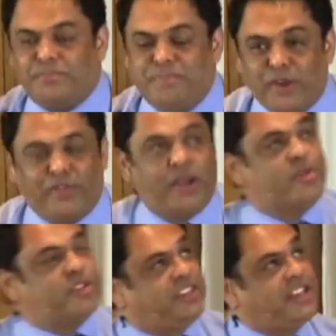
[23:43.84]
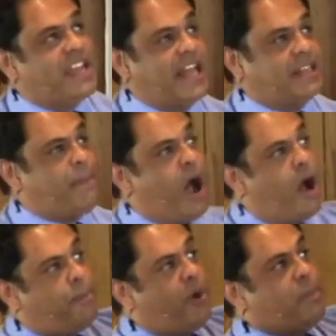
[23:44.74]
is beautiful, and we're sitting at the
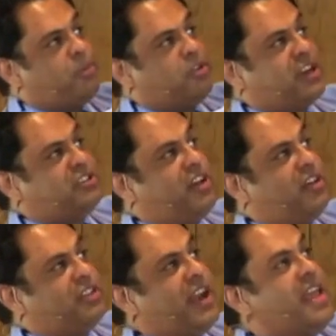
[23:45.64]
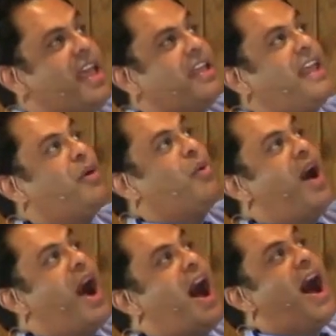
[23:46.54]
PowerPoint projection out there. It's like,
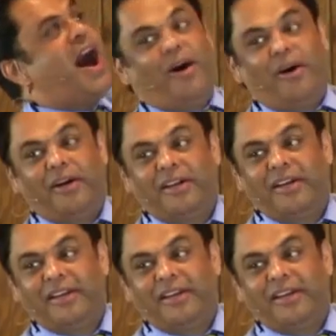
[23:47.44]
wow.